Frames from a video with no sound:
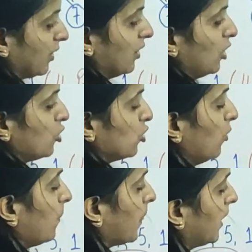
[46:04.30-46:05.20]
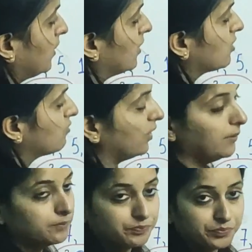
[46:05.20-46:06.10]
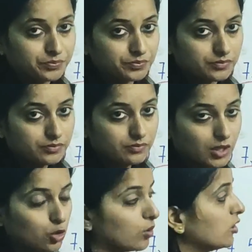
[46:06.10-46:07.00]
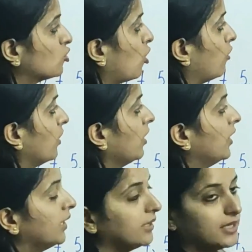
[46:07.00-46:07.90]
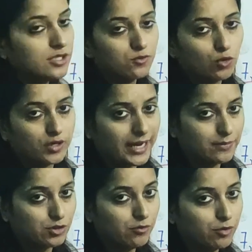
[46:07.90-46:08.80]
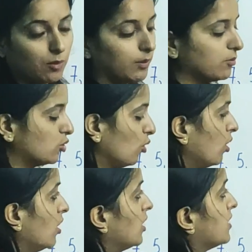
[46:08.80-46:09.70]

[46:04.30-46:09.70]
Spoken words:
here. So in this way you can solve your these 4 types of problems. So